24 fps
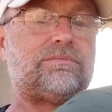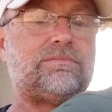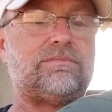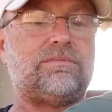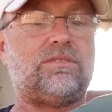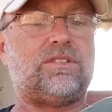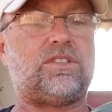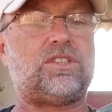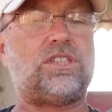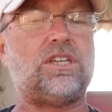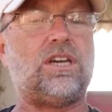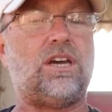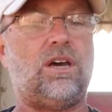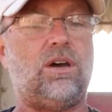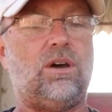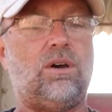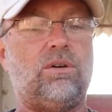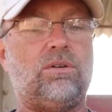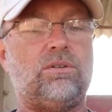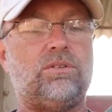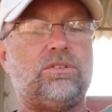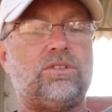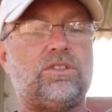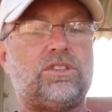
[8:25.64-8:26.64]

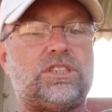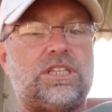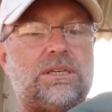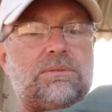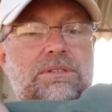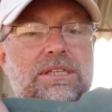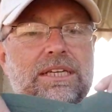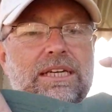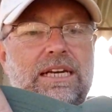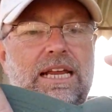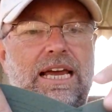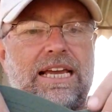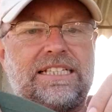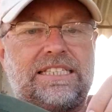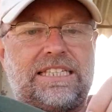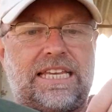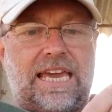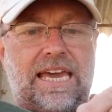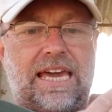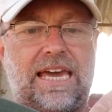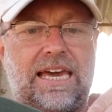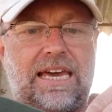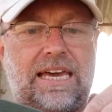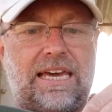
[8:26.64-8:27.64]
So seems like a nice
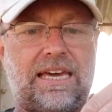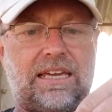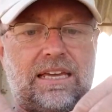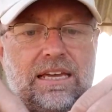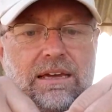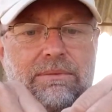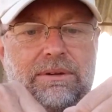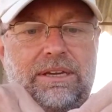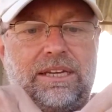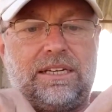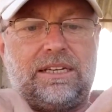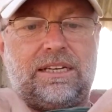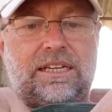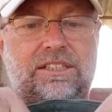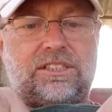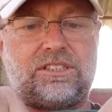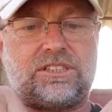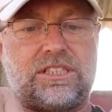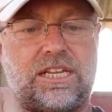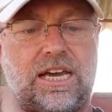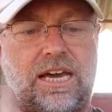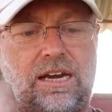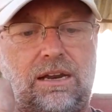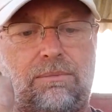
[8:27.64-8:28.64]
hat. I mean, it's
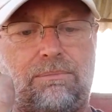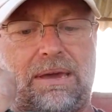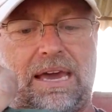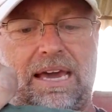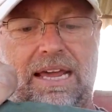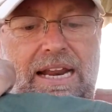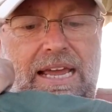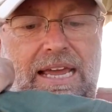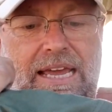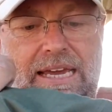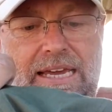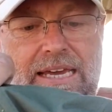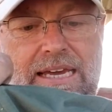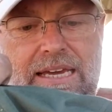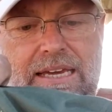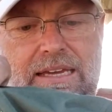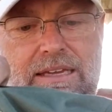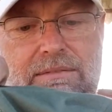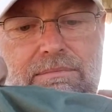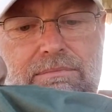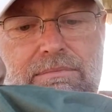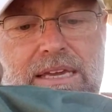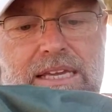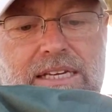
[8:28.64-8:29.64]
not a bad hat,
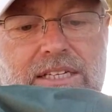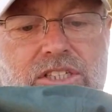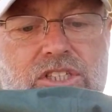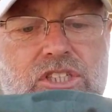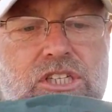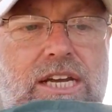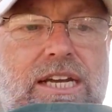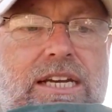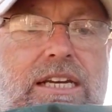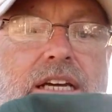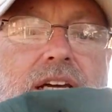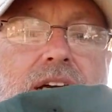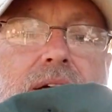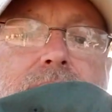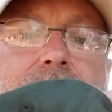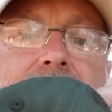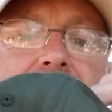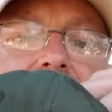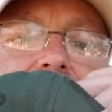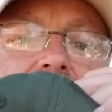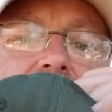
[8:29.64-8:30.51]
made in China, but it's